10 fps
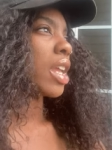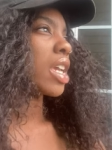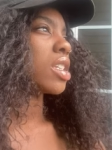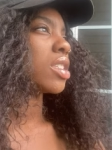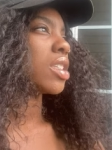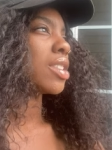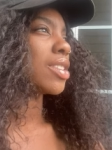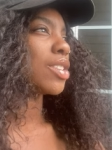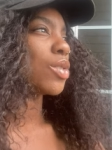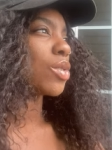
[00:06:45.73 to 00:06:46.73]
I just need to
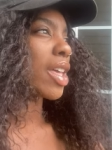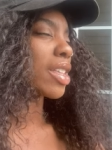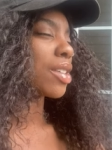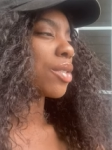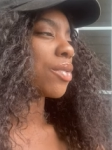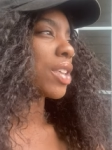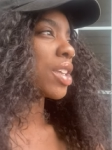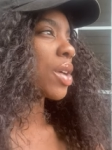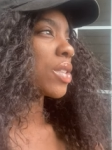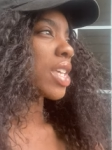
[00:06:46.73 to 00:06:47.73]
do like little
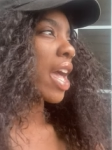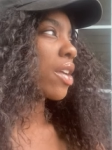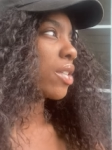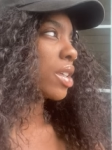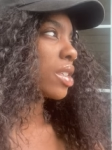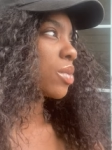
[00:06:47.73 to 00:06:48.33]
video diaries